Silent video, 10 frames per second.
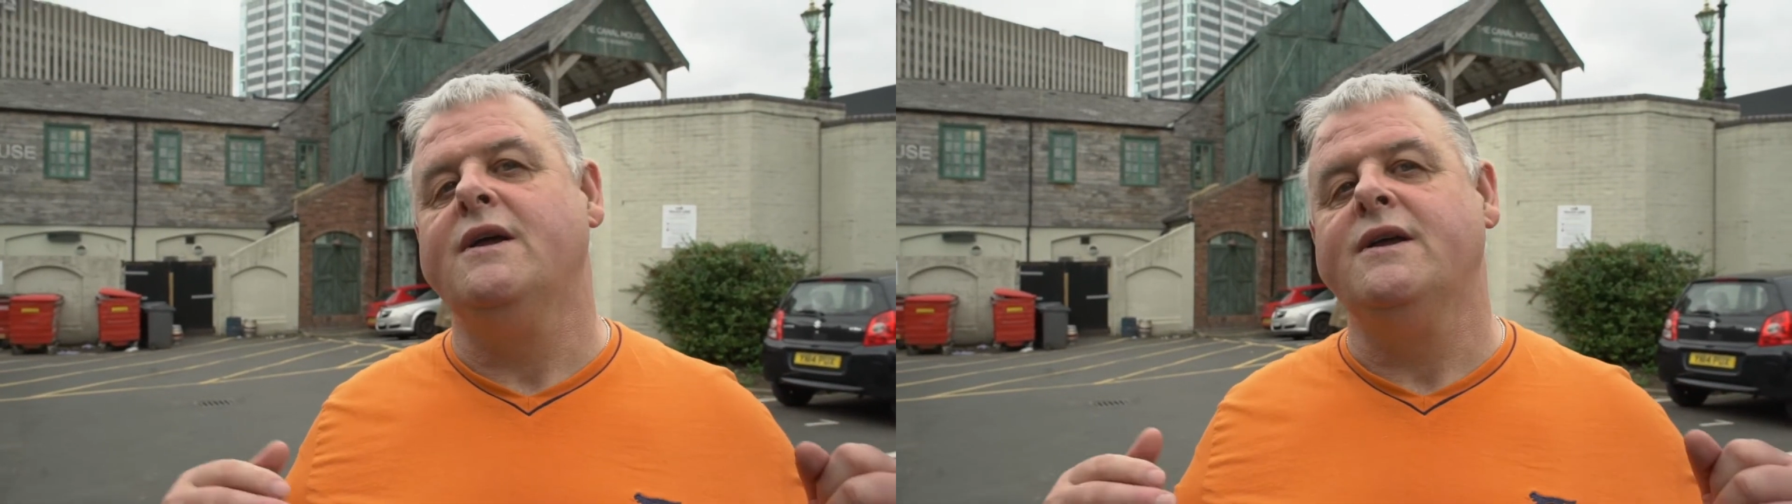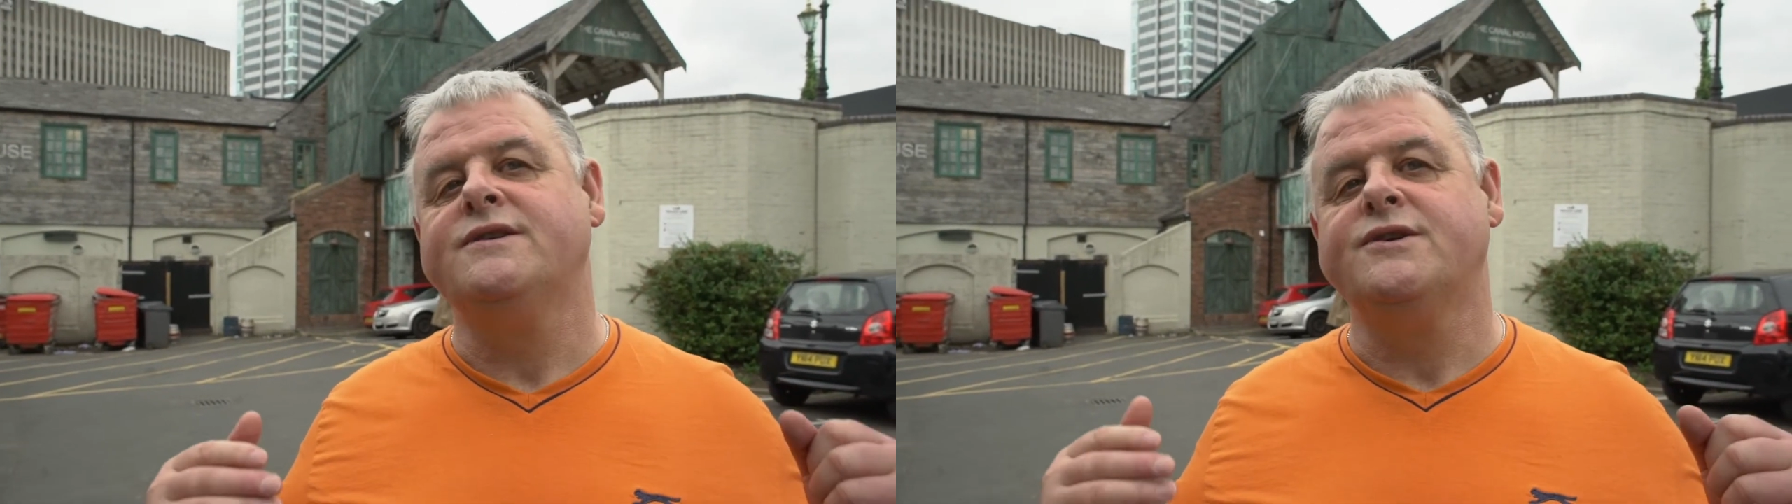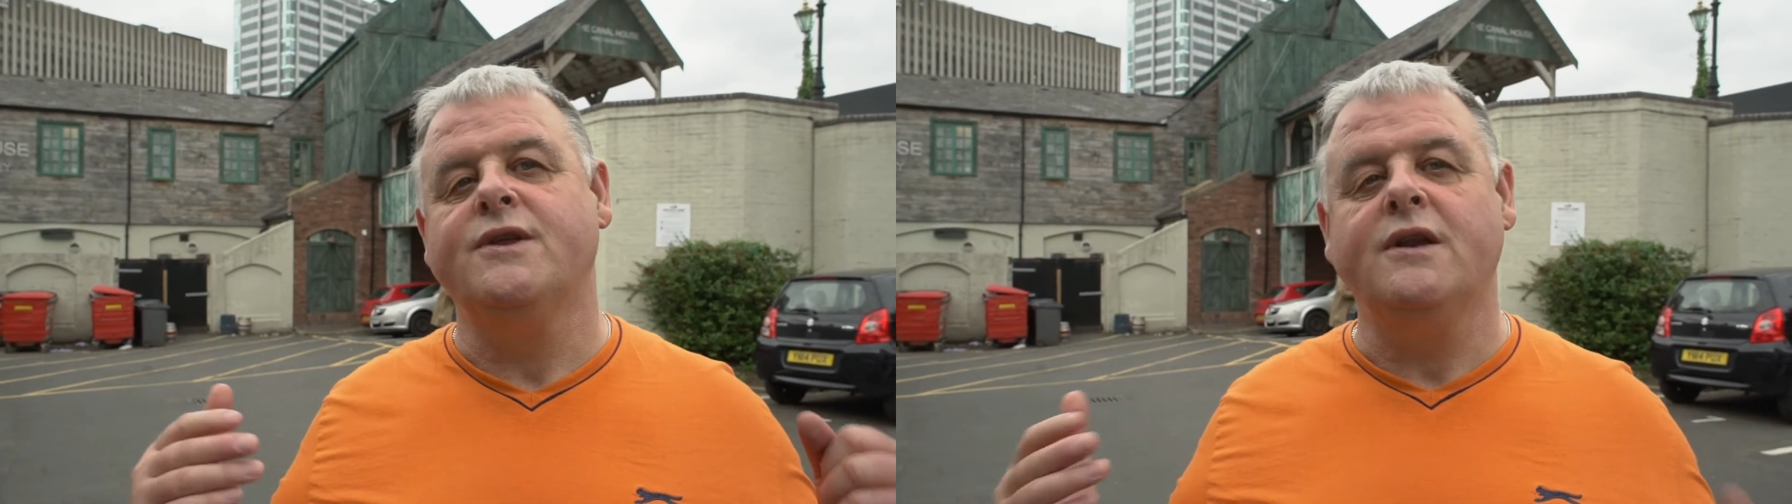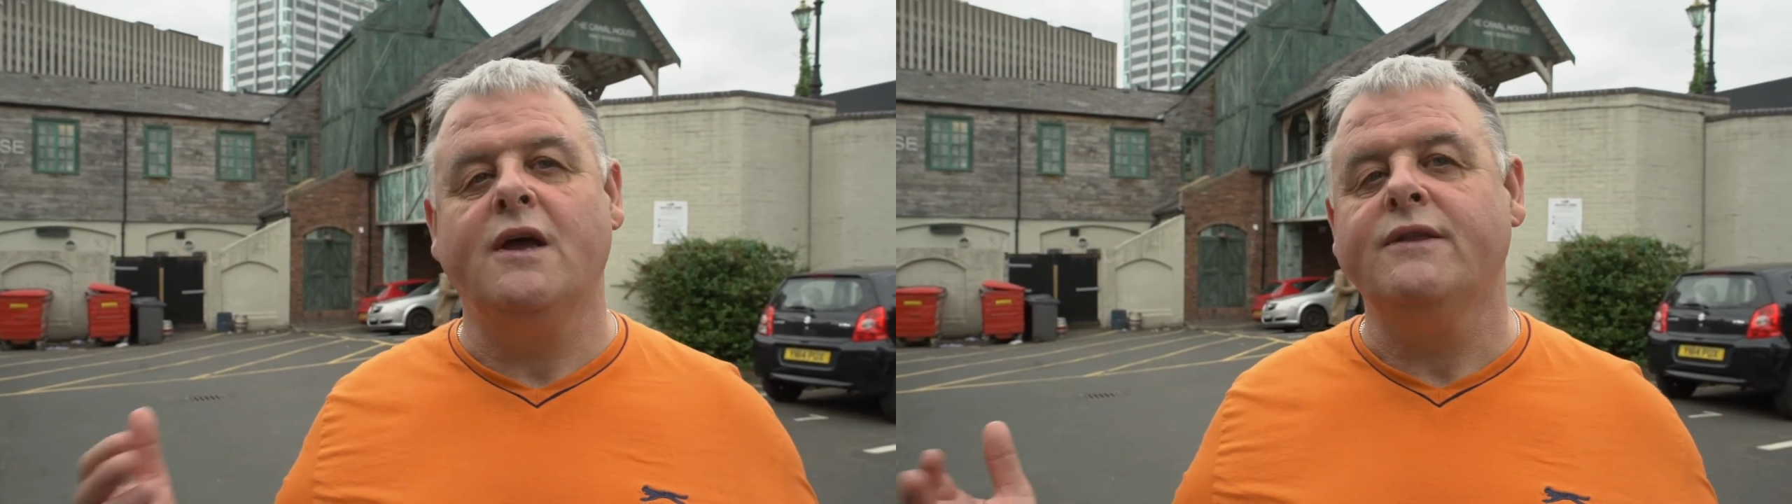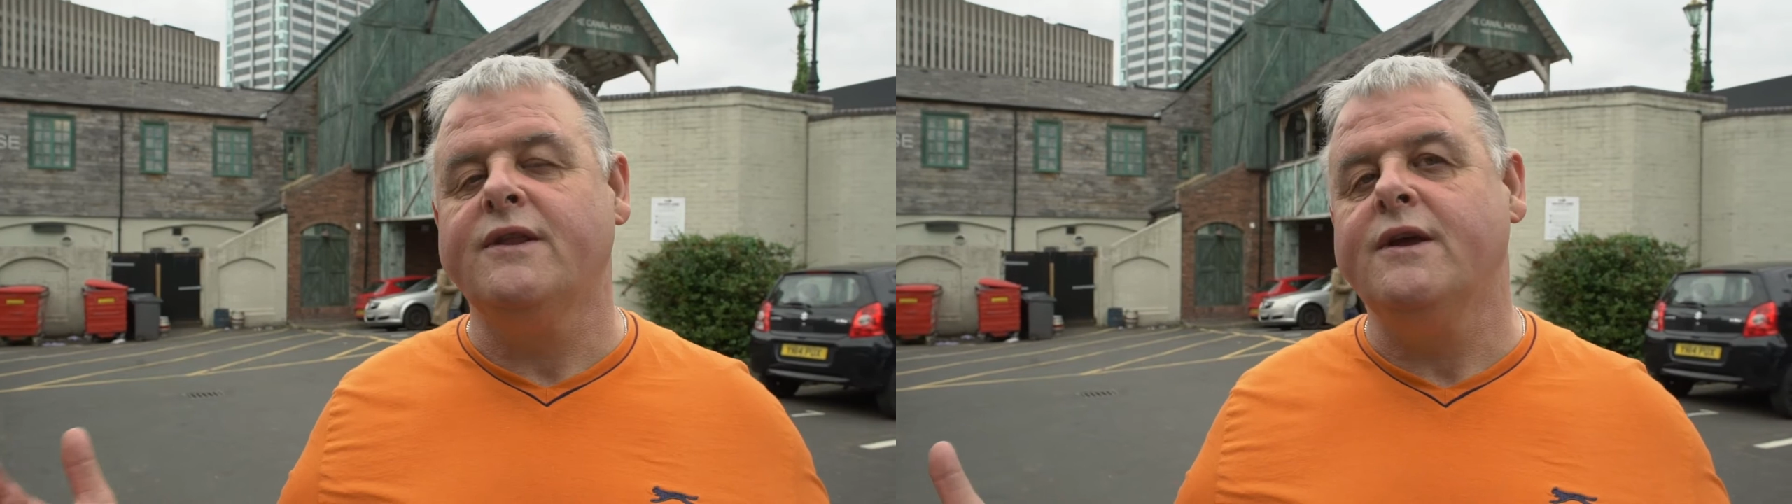into
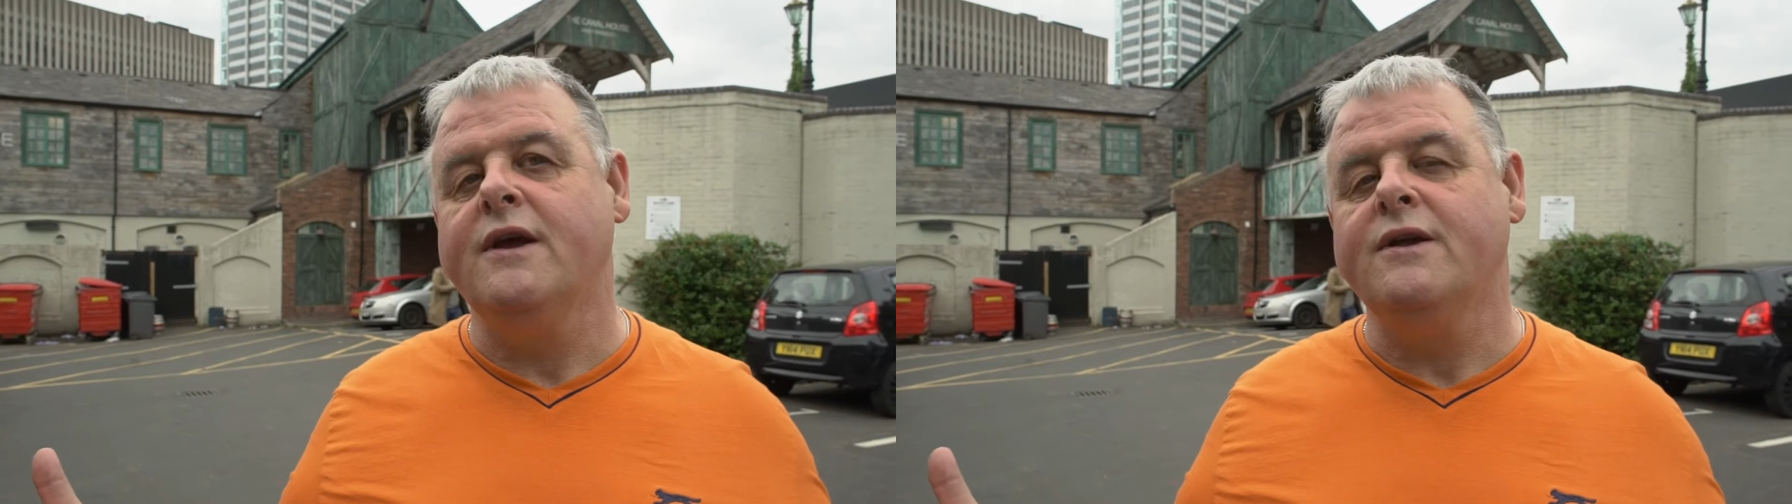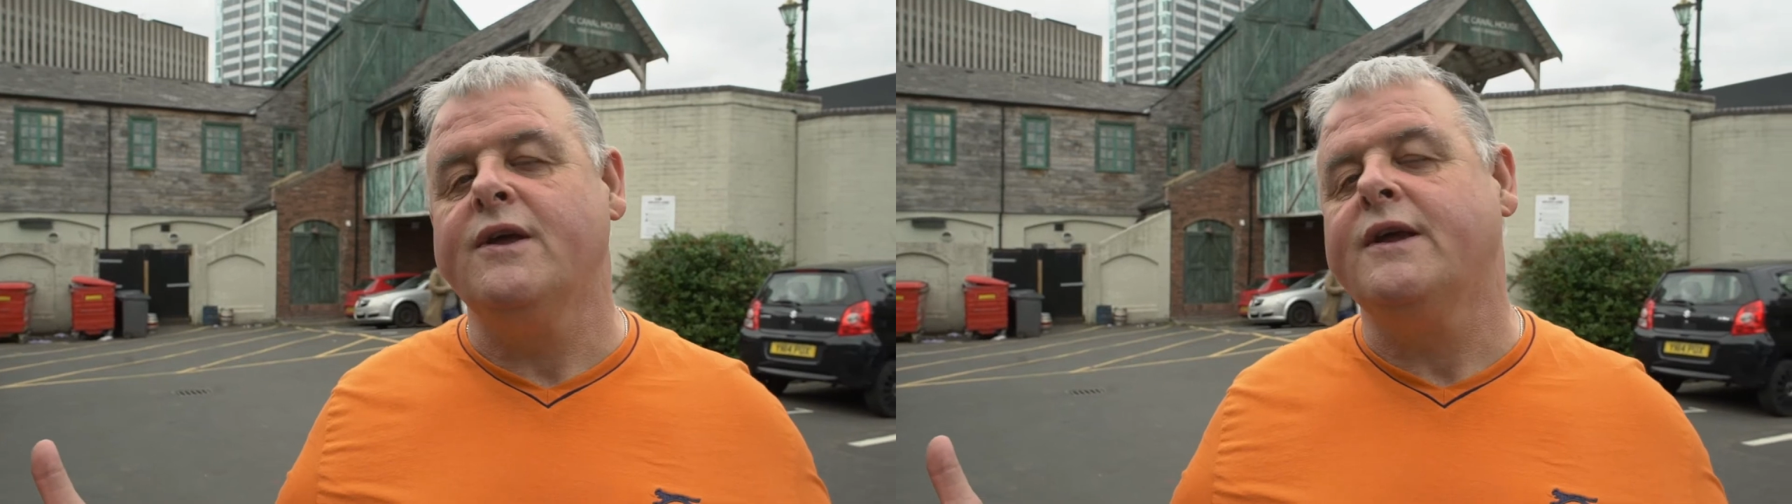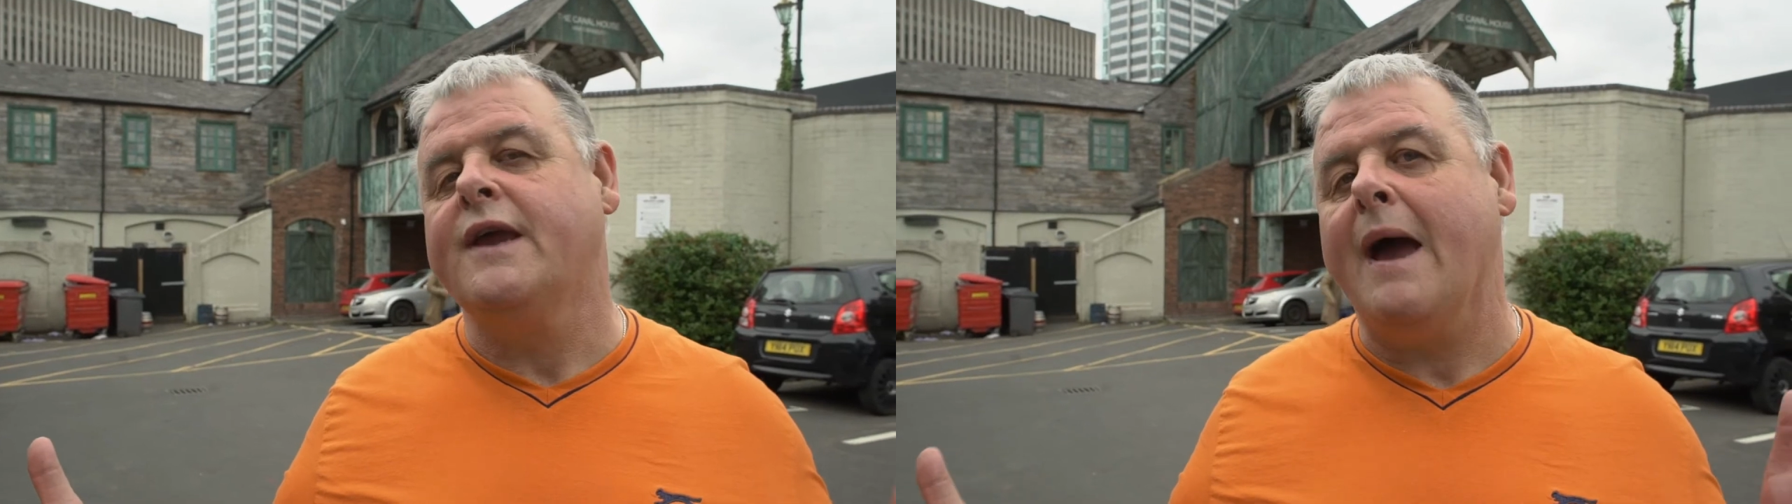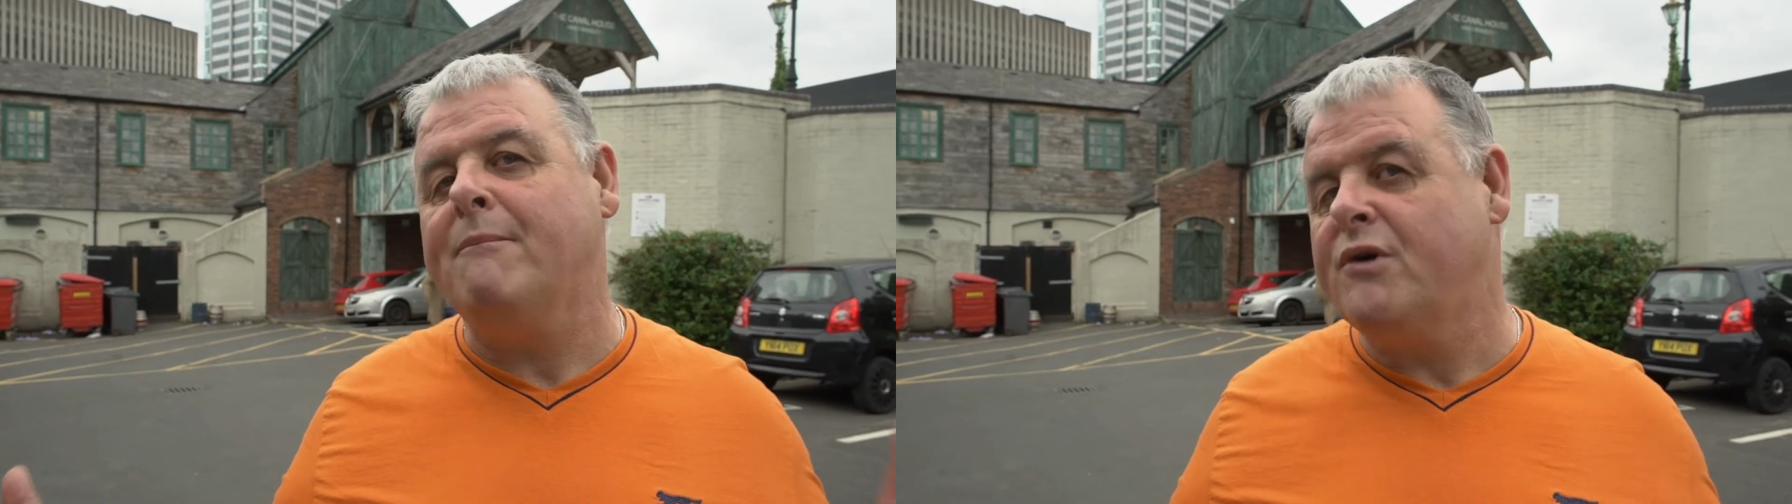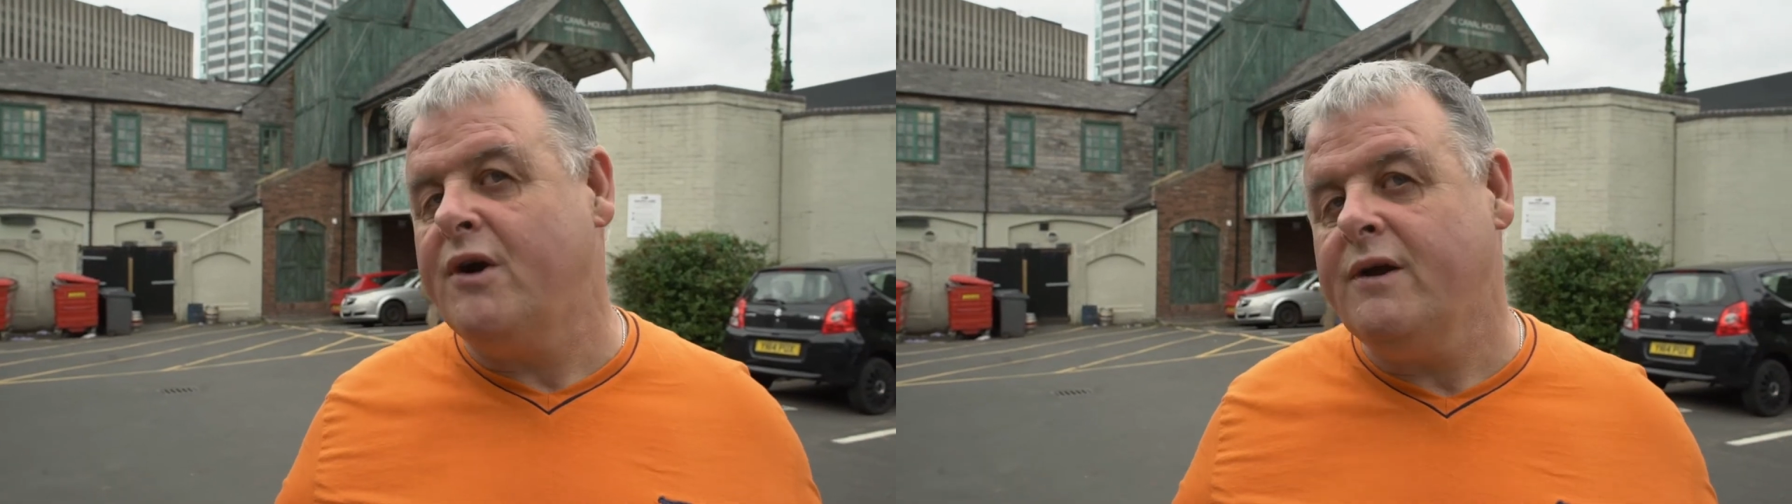the
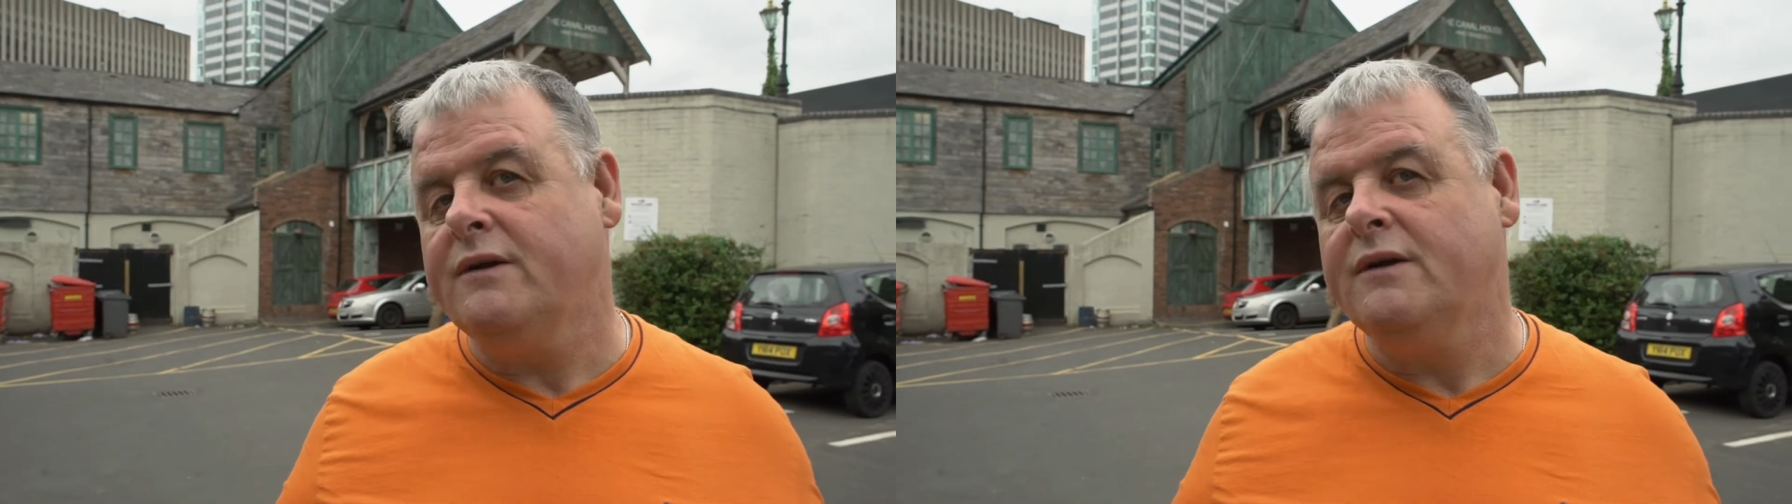Canberra,